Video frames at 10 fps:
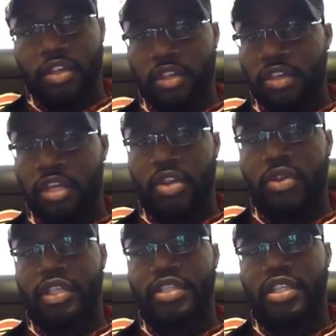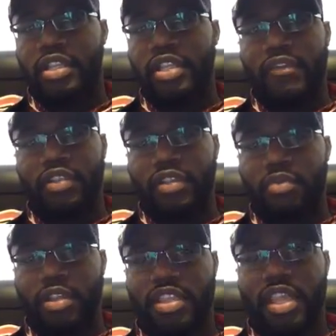nearly to the level of
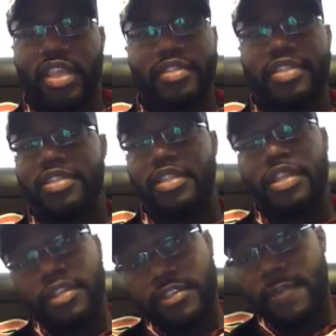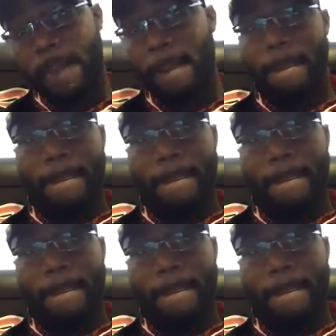what the SEC is.